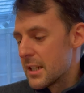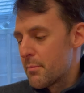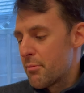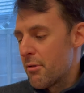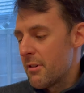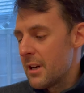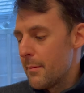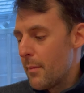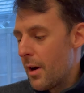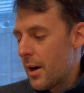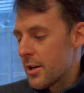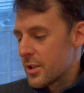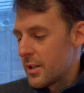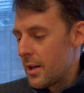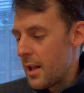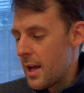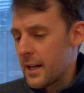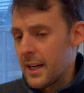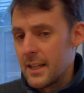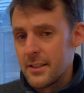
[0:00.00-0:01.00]
pretty much
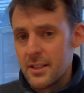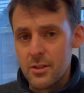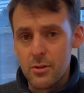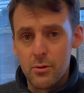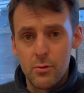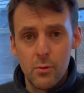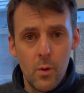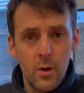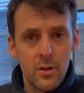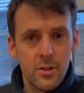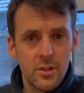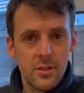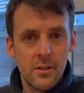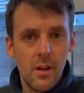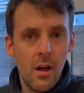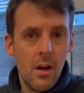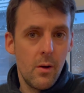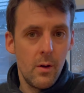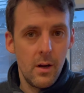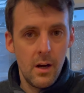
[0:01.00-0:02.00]
like a digital watch
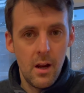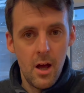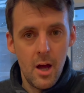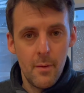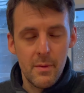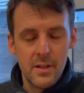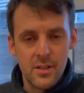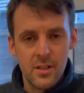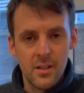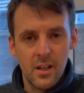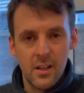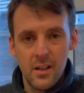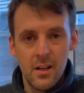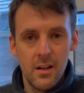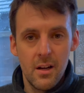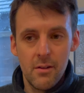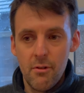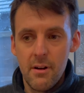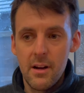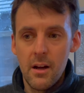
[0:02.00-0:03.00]
style alarm. It's just like
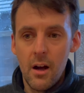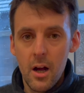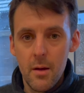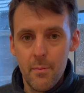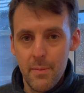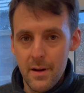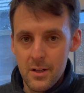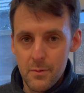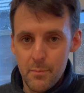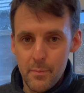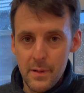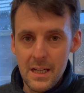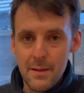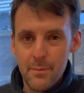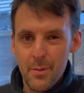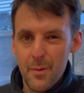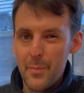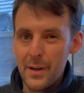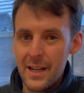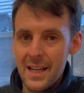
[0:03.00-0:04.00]
a very high pitched beep,
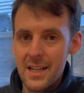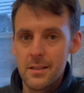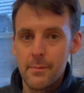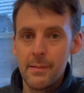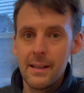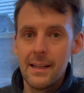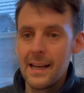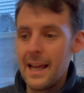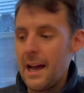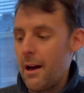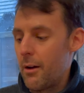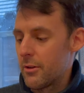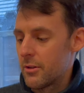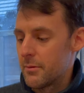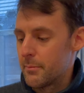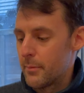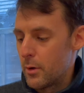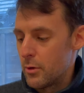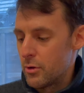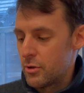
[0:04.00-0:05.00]
but it is a bit louder
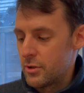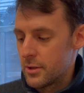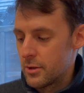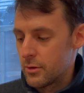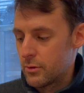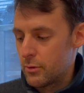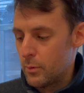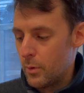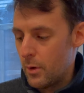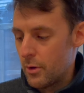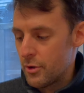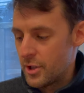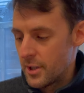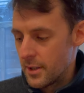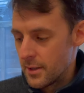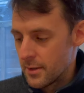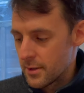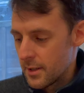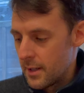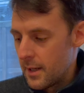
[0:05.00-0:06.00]
than most digital
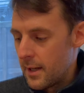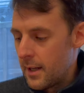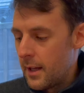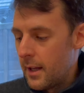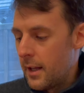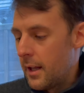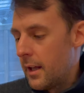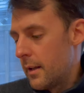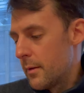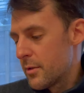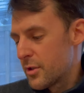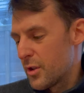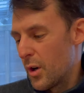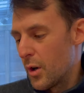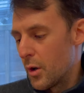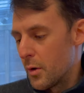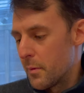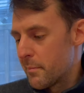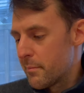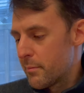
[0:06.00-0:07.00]
watches.
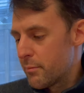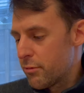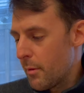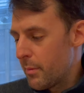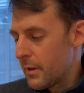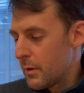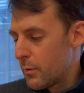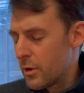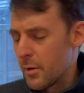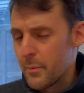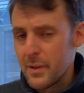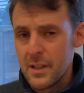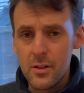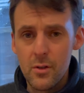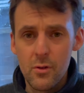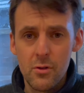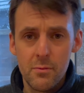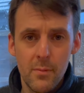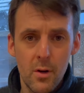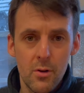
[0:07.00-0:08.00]
So probably would have been
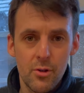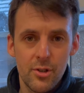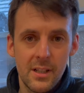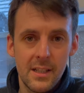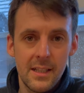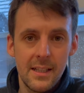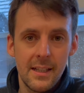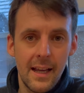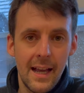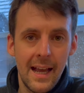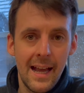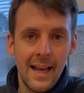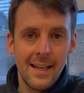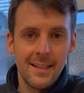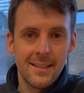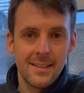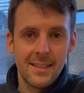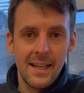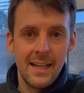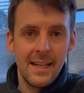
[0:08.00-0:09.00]
used mostly
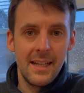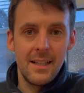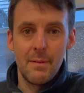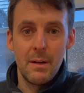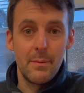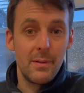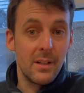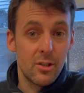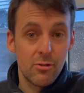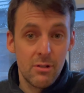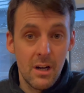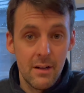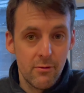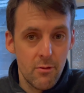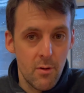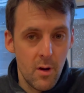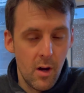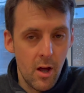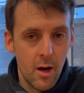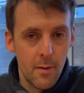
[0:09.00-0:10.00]
as maybe a
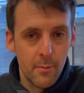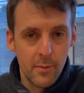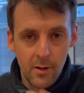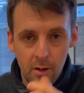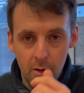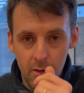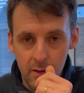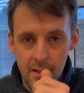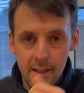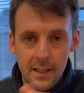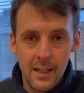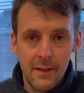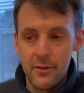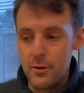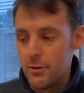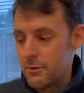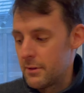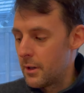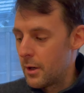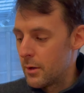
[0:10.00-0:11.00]
travel alarm clock if
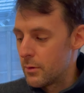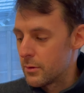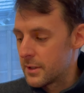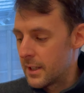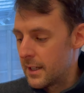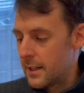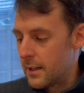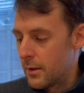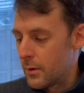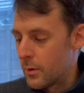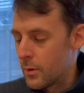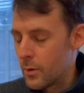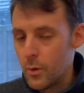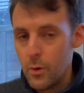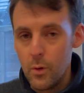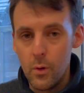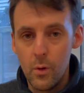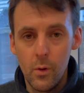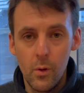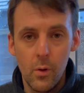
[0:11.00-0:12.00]
you're in a hotel
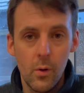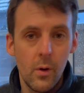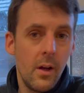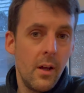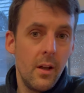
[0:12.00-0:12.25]
or